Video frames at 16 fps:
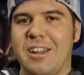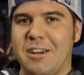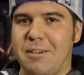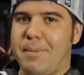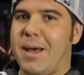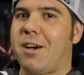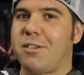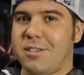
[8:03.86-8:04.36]

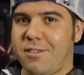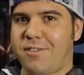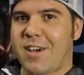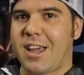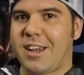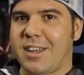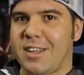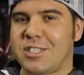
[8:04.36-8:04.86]
you're bound to
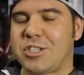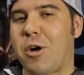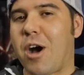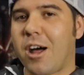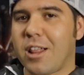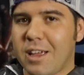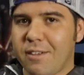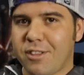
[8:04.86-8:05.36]
find it. So
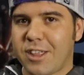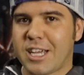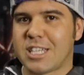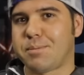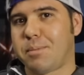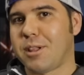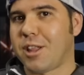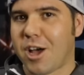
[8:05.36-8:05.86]
I'll leave
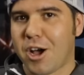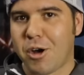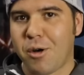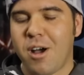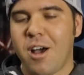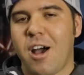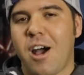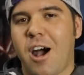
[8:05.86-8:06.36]
links
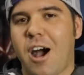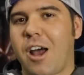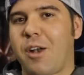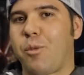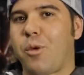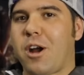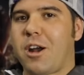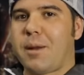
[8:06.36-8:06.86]
below
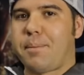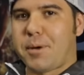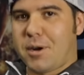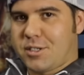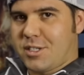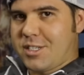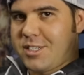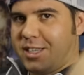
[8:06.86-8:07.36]
on where to
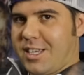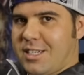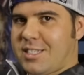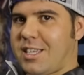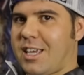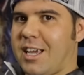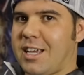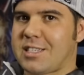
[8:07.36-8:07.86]
purchase
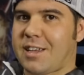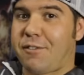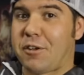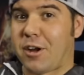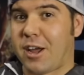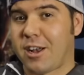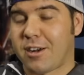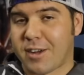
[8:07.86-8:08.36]
these things if
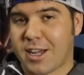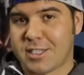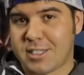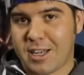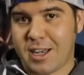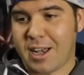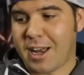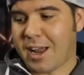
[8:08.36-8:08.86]
you're
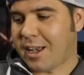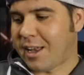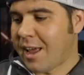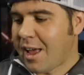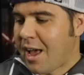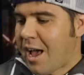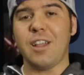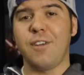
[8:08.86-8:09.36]
interested in it.
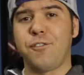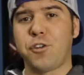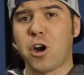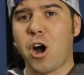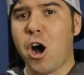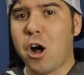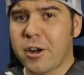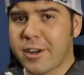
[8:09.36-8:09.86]

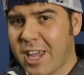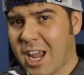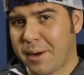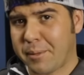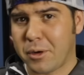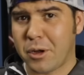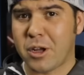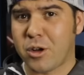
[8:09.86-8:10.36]
For all our
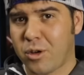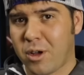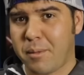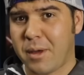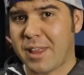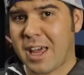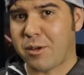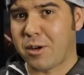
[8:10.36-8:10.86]
camera
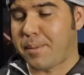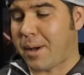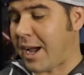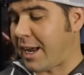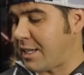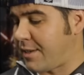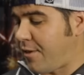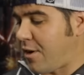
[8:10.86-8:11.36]
equipment that we're
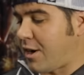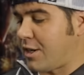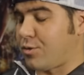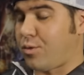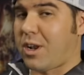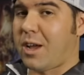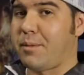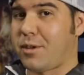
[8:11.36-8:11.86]
buying as far
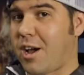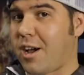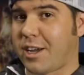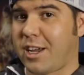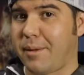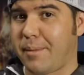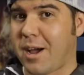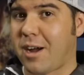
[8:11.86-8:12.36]
as what I'm
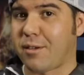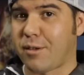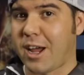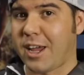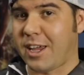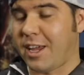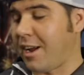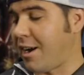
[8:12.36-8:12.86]
talking about
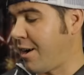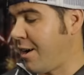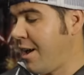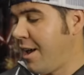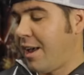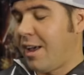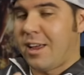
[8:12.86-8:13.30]
right here,